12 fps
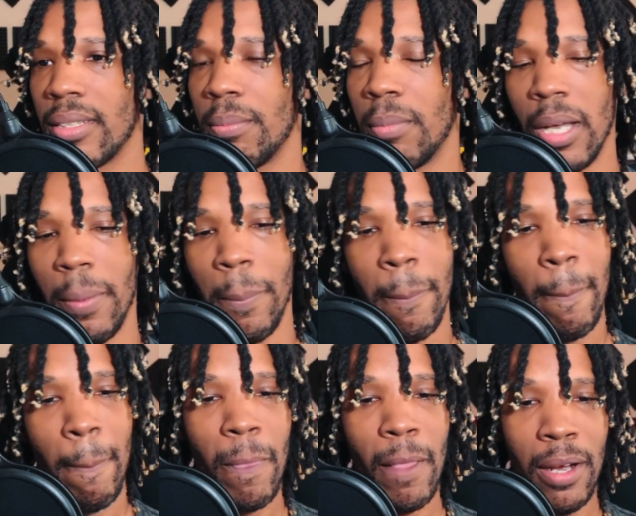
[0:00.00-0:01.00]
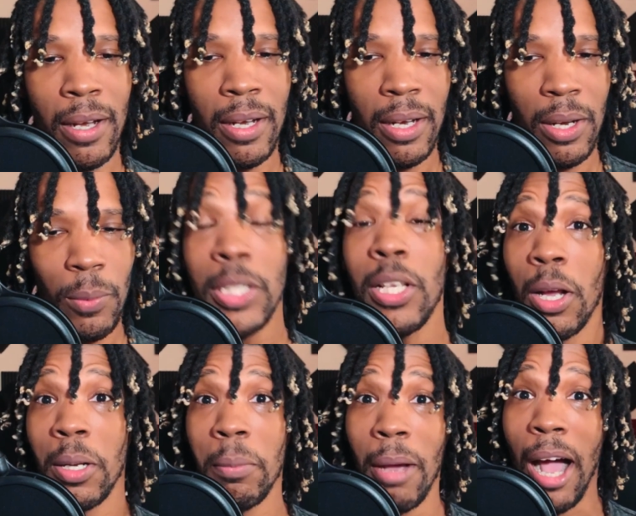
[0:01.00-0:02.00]
But we're
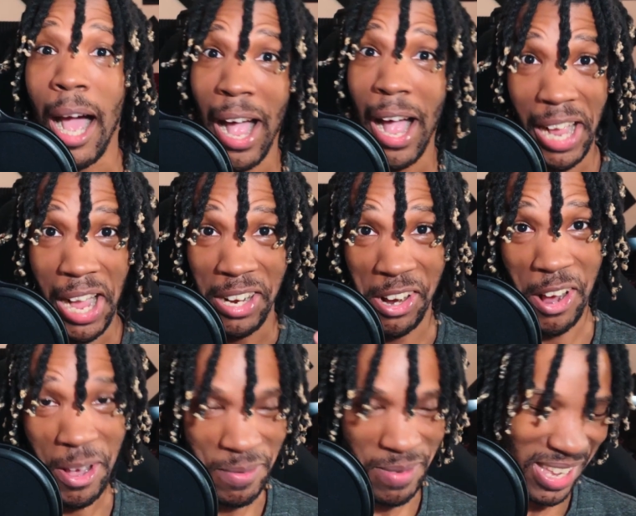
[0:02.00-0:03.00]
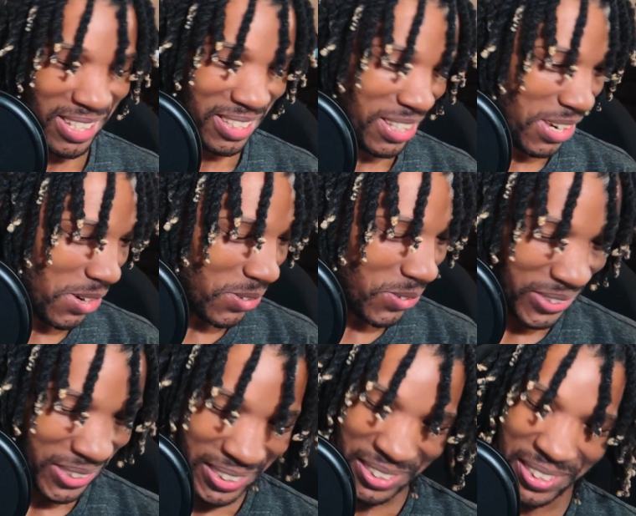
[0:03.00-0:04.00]
talking about how I got caught, man. So
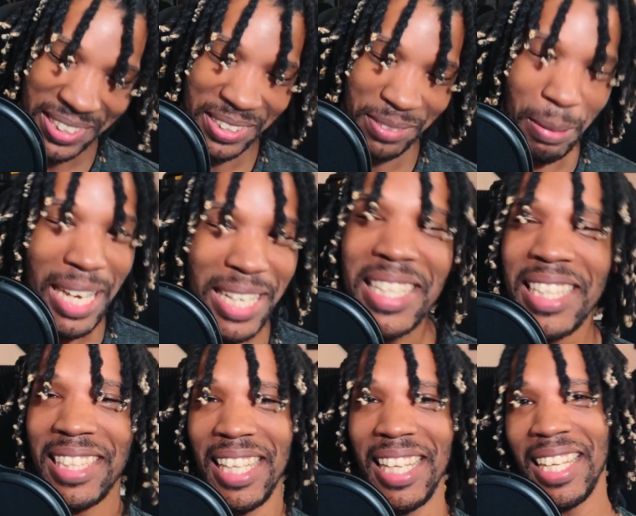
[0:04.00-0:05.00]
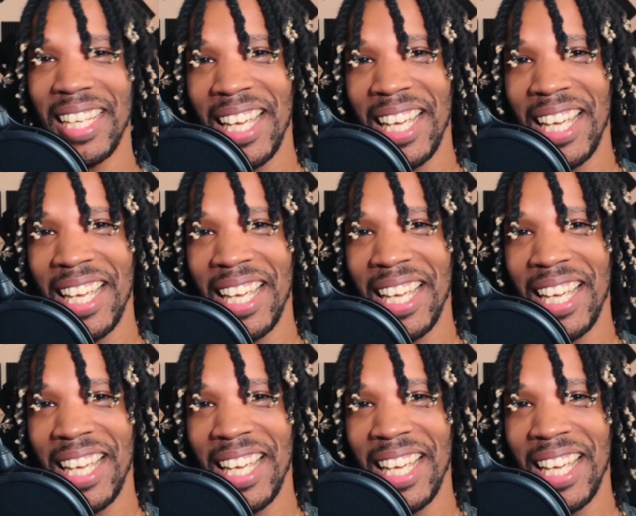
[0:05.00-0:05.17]
basically,